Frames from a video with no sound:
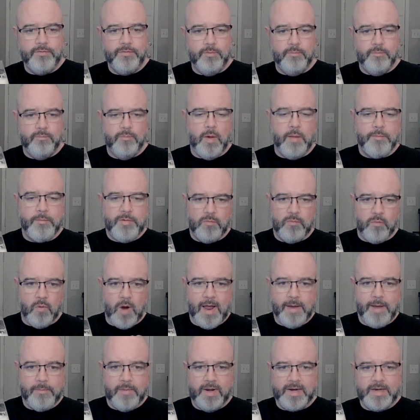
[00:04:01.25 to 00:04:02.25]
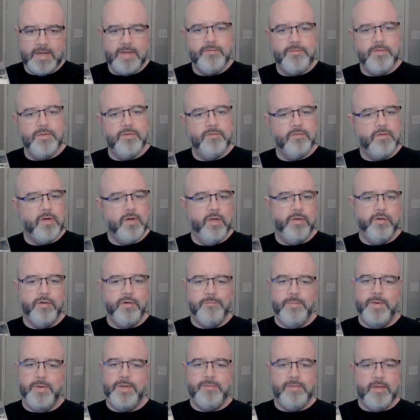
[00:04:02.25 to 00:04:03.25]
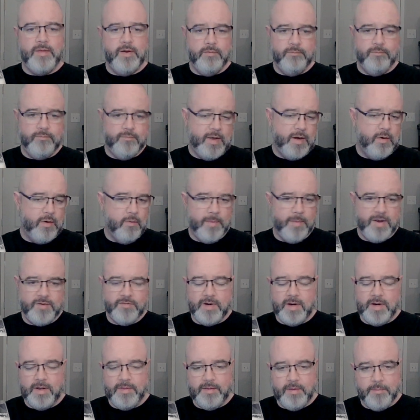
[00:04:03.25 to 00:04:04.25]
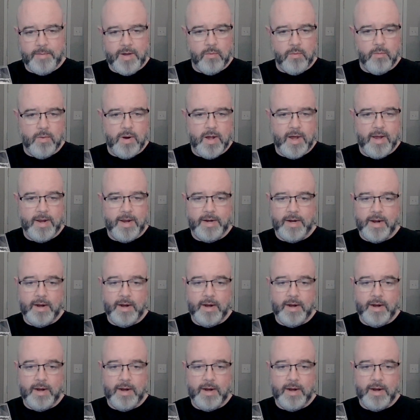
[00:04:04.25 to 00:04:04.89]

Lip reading: So, rye might give you this color, but they don't mention anything about rye,